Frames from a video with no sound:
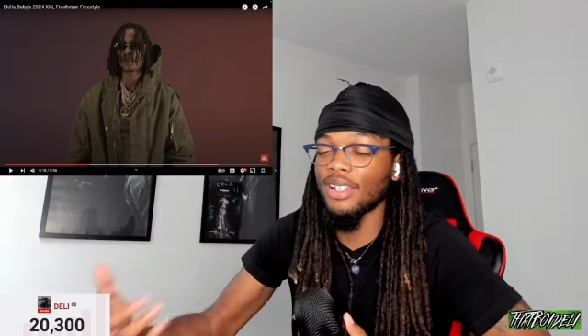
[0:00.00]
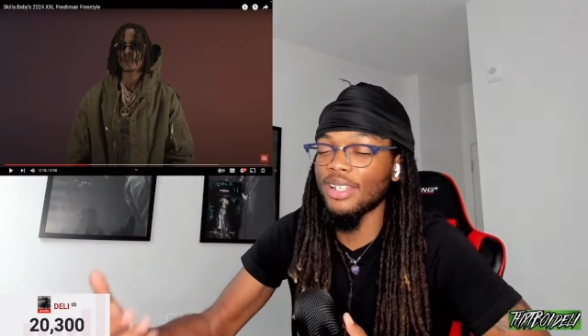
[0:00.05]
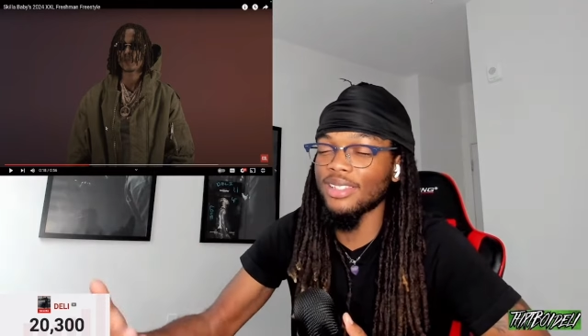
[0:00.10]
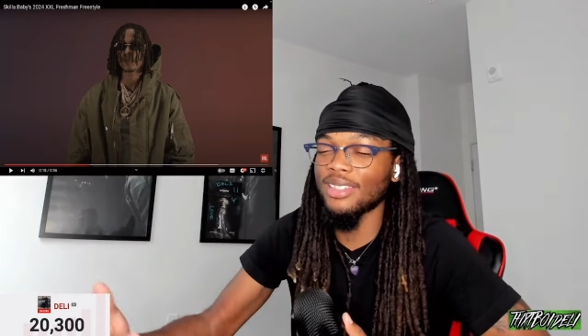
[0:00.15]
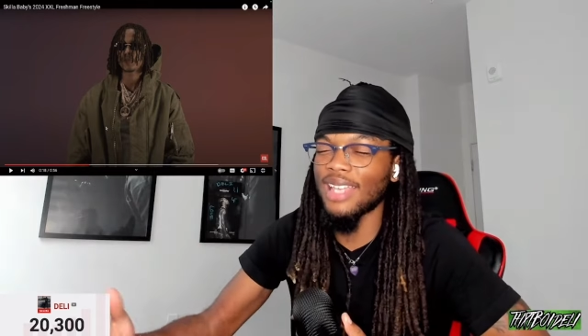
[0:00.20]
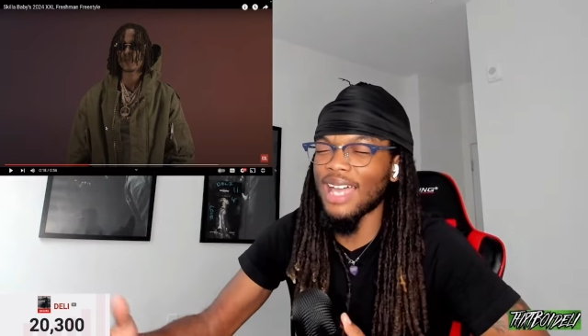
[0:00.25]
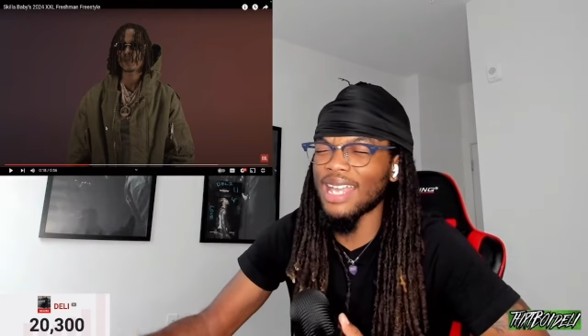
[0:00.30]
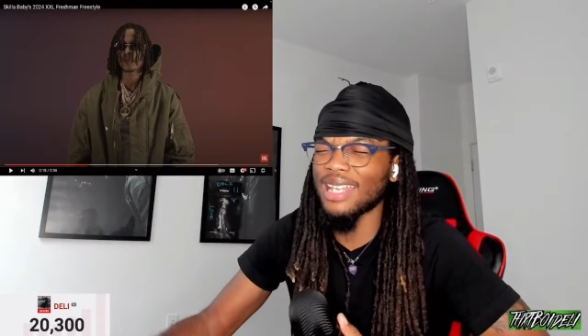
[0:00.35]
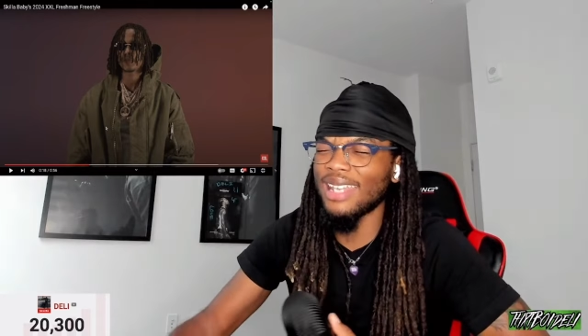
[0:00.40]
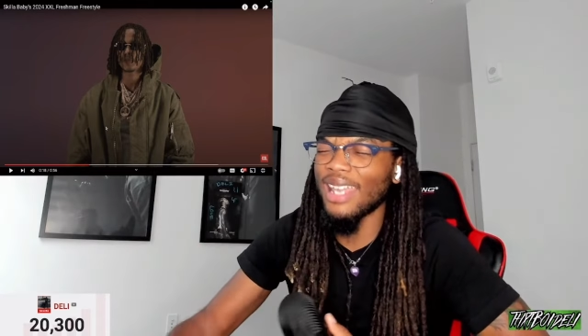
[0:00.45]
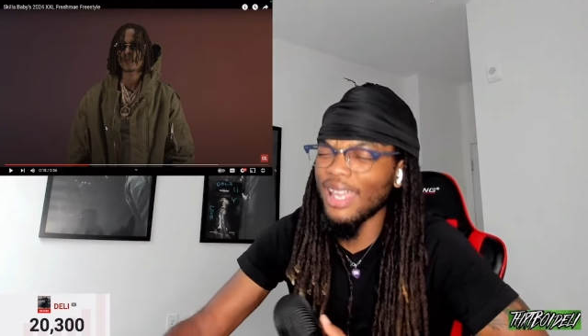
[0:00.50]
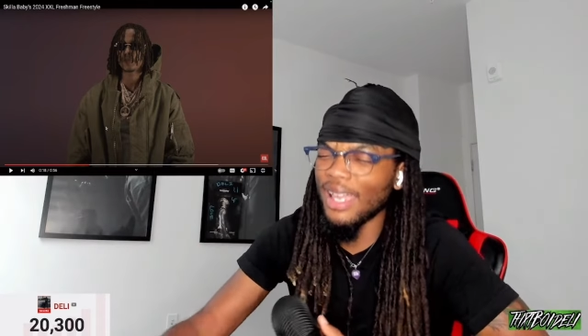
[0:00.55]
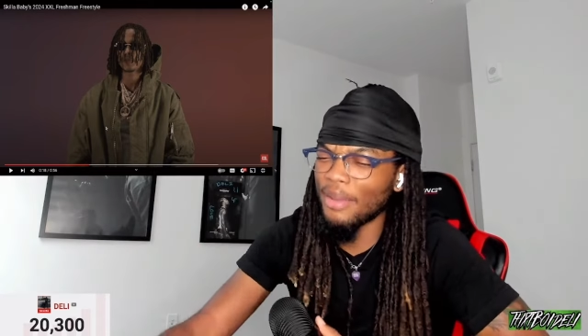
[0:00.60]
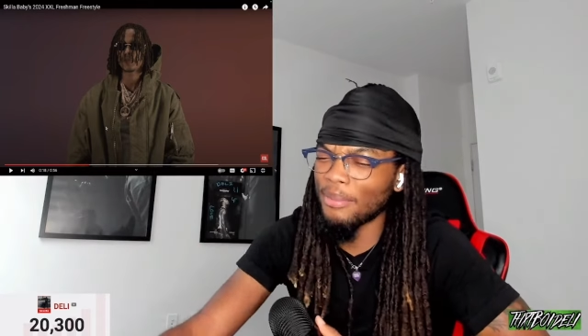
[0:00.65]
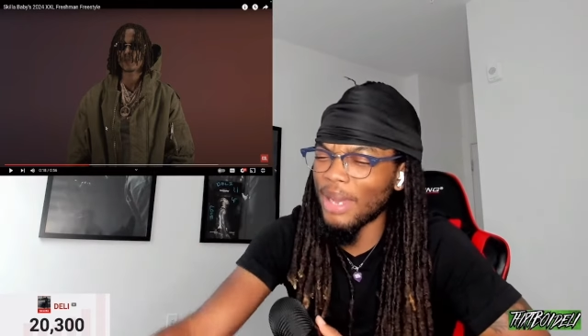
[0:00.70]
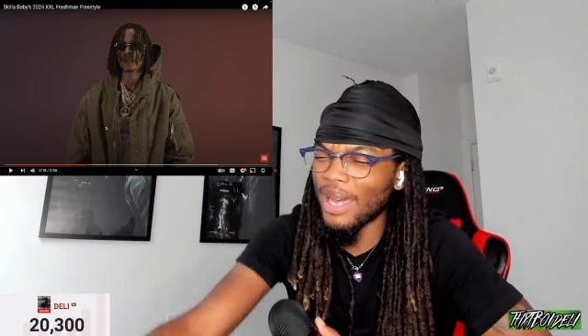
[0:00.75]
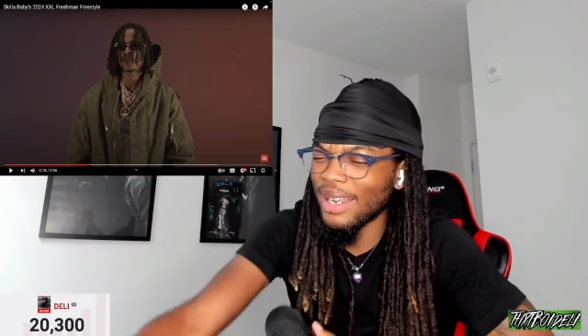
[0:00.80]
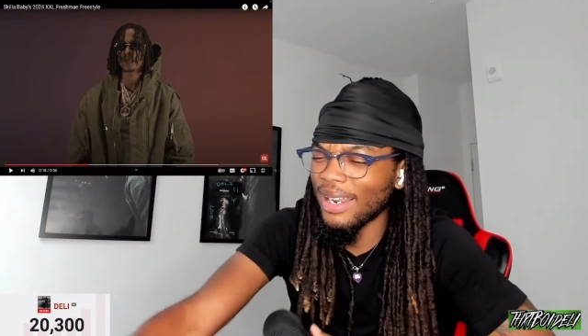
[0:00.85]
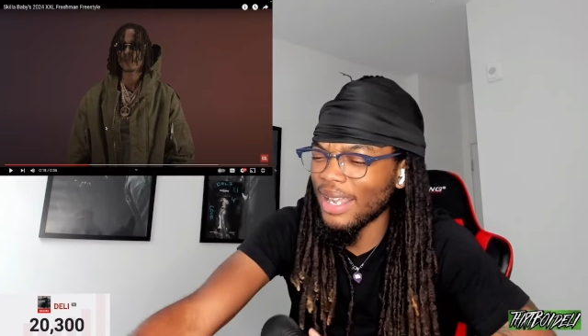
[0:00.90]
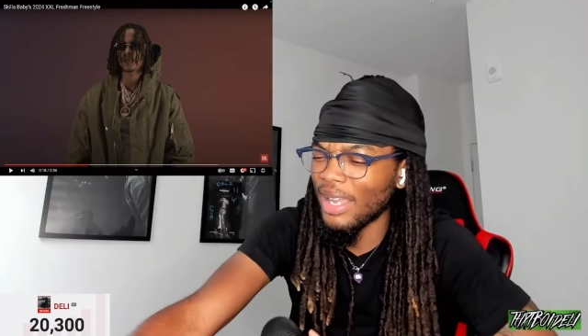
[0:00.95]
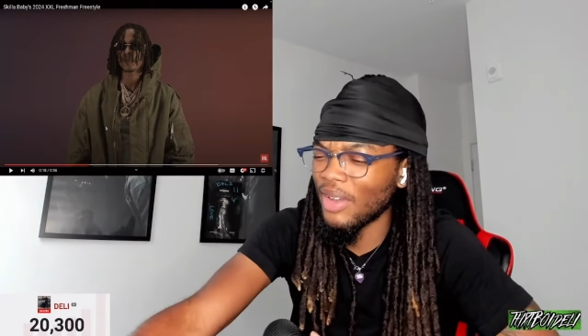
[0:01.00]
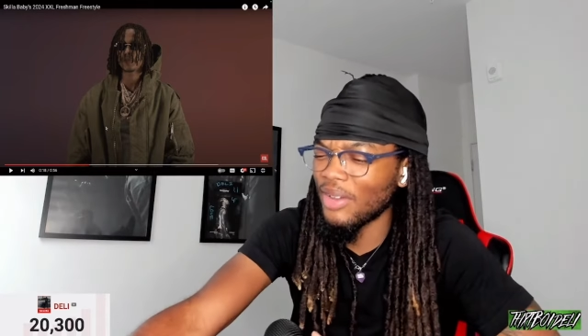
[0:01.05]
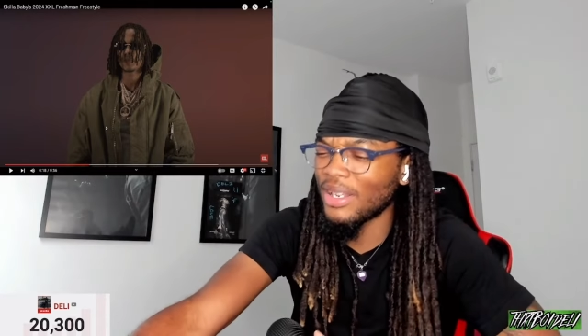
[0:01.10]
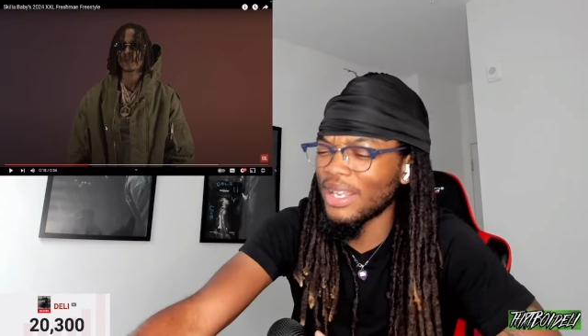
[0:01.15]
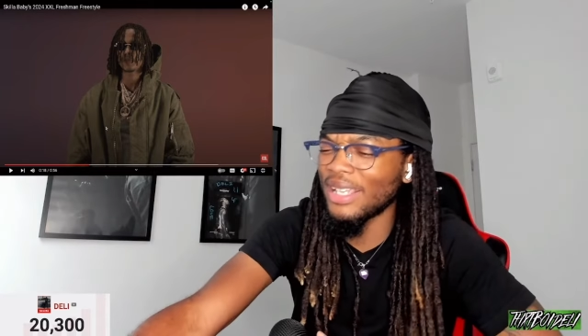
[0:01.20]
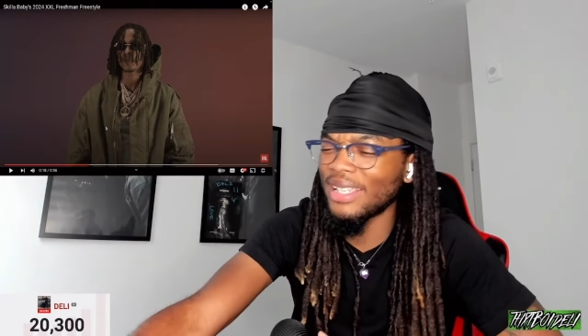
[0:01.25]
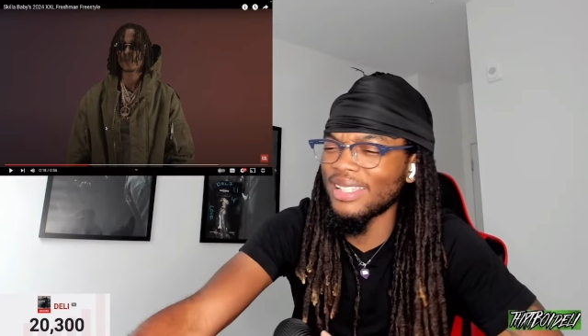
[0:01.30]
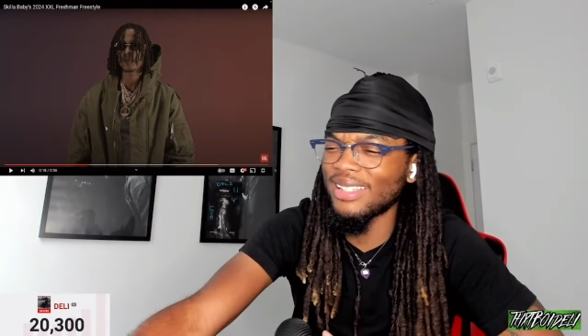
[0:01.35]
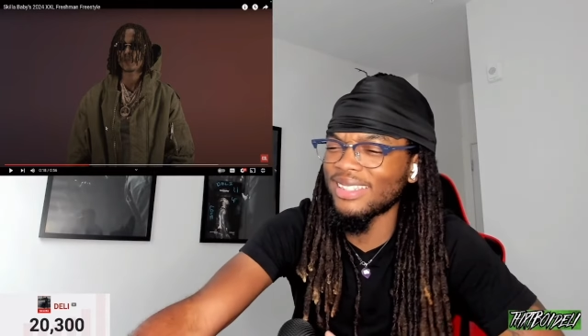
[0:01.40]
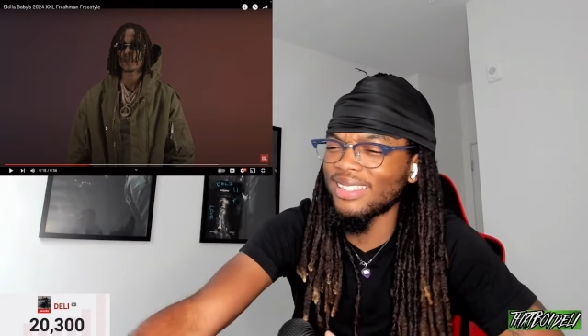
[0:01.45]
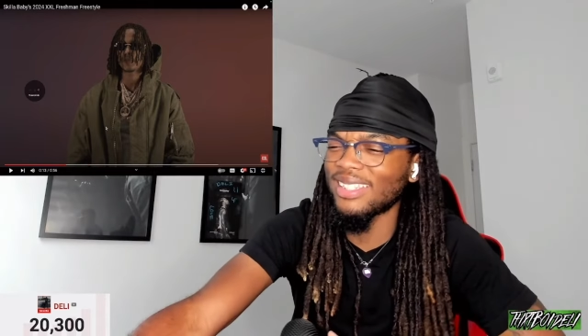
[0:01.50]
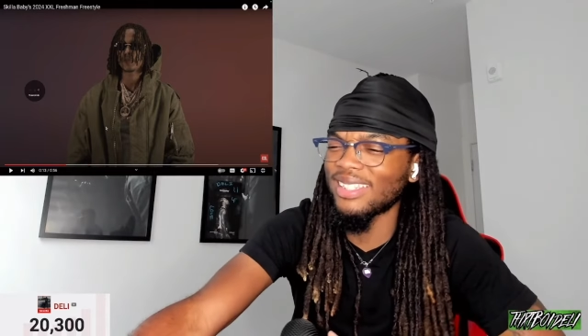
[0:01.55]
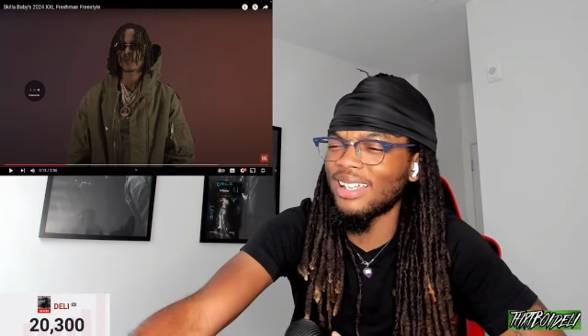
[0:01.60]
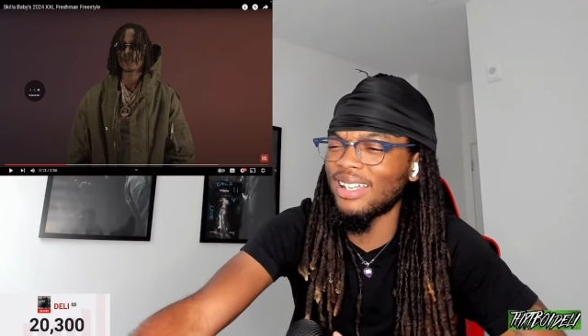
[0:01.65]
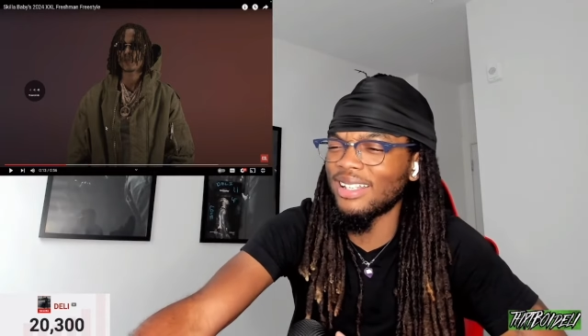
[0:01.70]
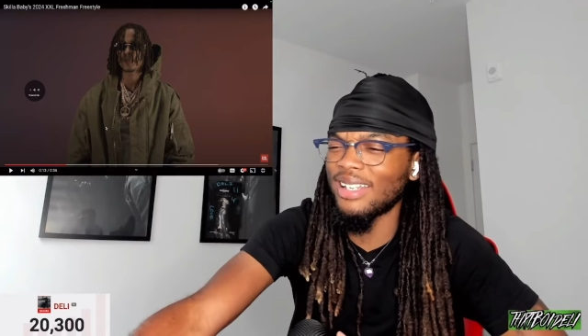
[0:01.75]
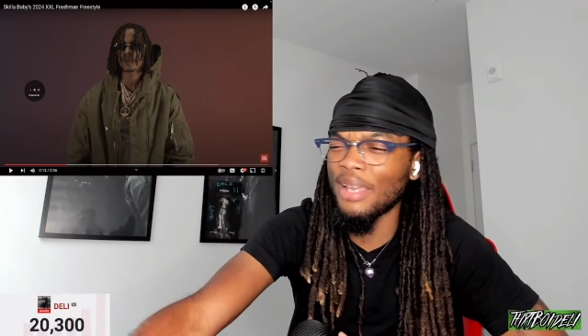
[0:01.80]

It's like, damn, how the hell they get signed?